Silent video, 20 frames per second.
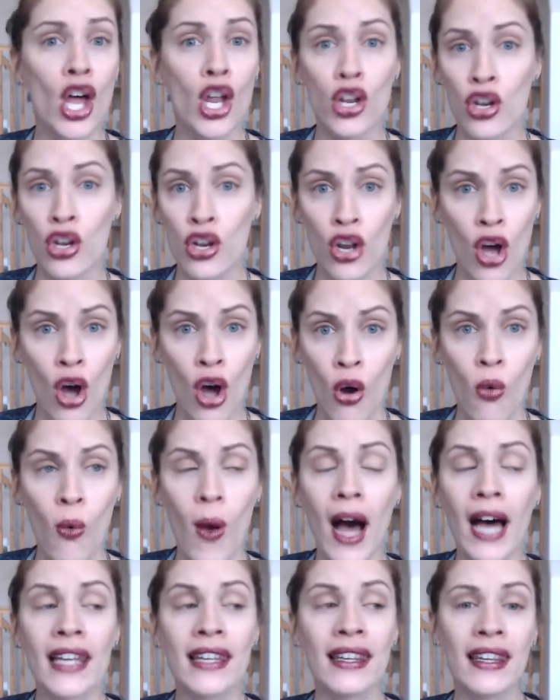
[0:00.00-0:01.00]
No,
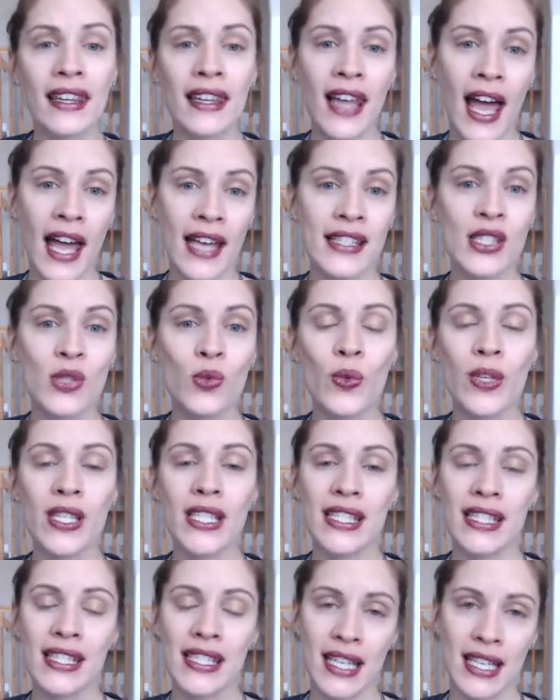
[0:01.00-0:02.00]
unless we
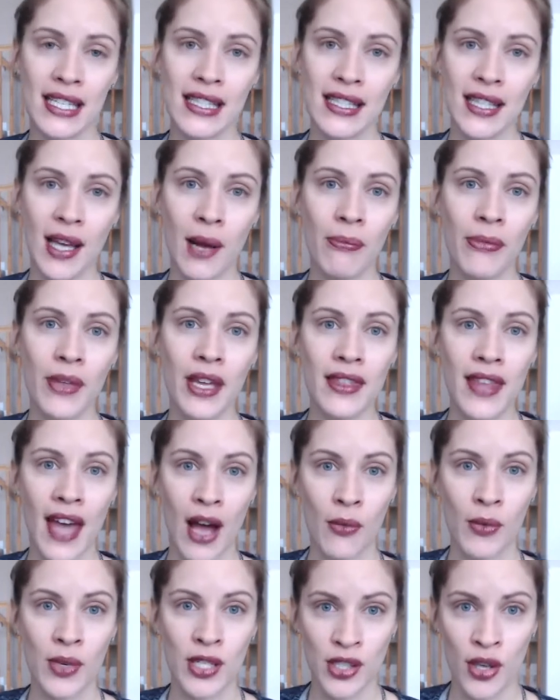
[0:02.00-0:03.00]
see something
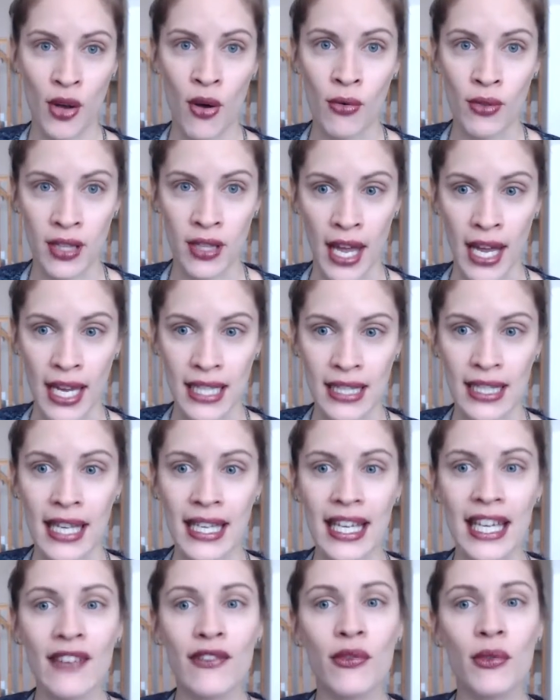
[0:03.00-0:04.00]
that we don't like. Like
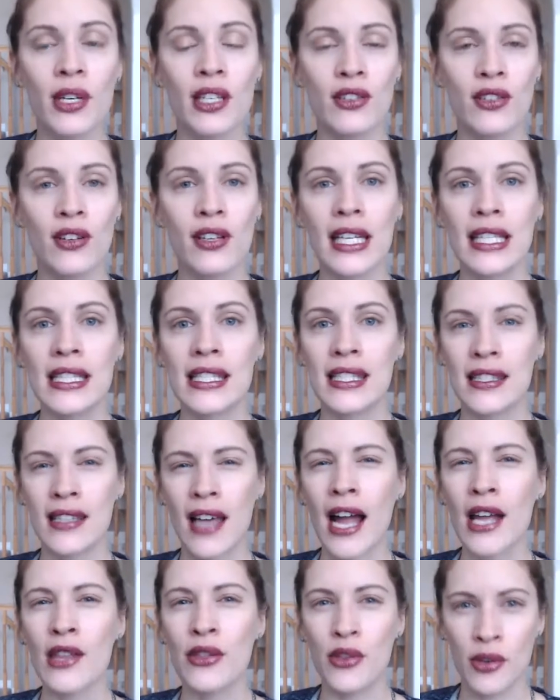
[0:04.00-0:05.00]
if we look
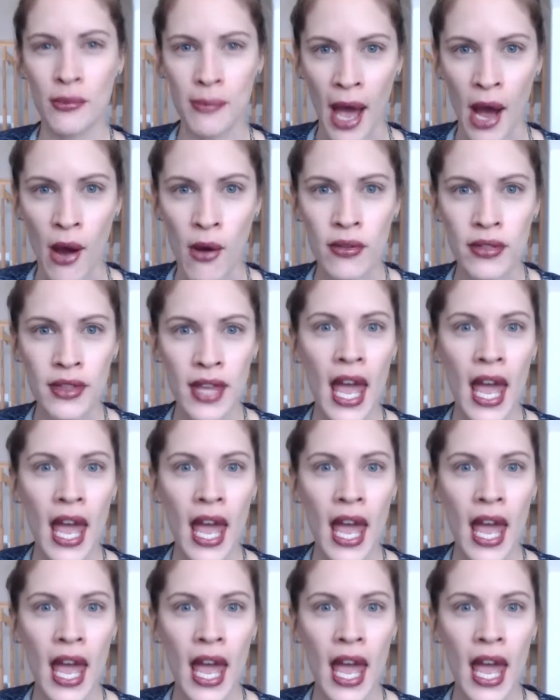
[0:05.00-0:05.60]
inside their mouth